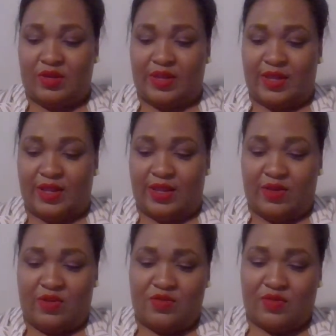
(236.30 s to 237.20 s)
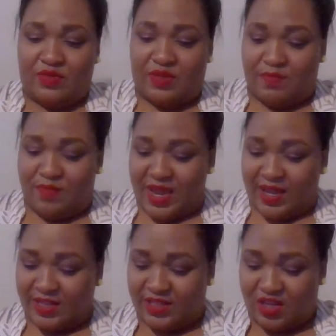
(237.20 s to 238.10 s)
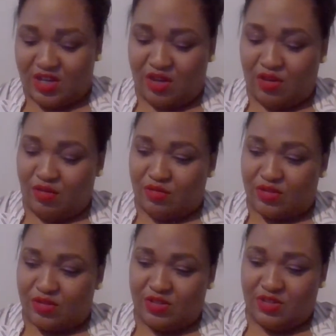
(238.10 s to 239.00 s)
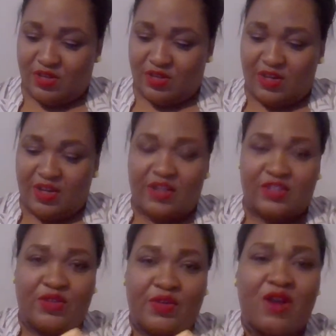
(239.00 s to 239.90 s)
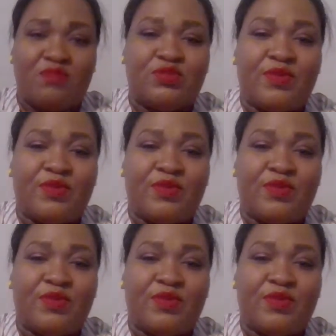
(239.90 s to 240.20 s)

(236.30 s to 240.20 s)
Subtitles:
oh, the back is cute. So it comes with the